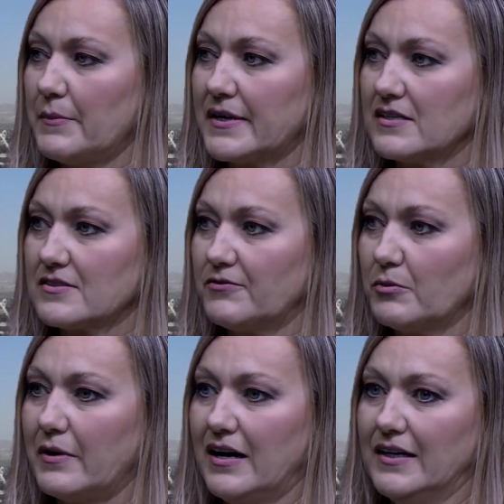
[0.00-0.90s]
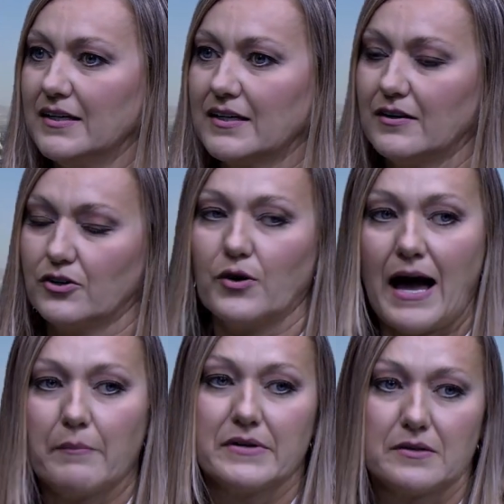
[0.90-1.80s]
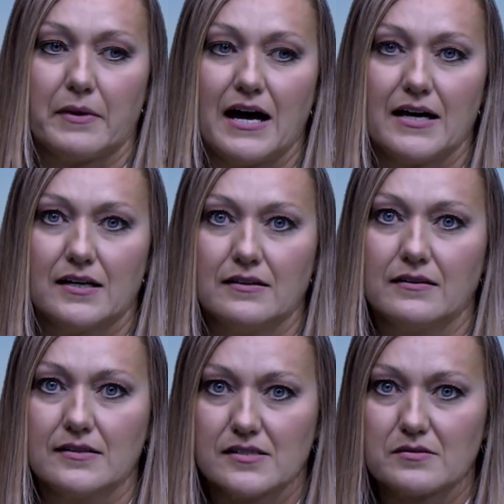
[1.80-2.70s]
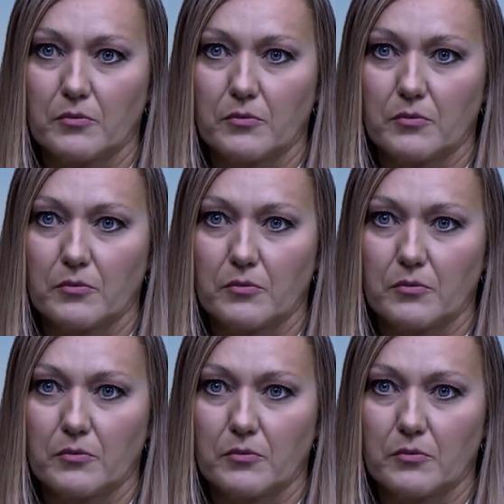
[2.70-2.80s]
because if you're buying, and you happen to buy in this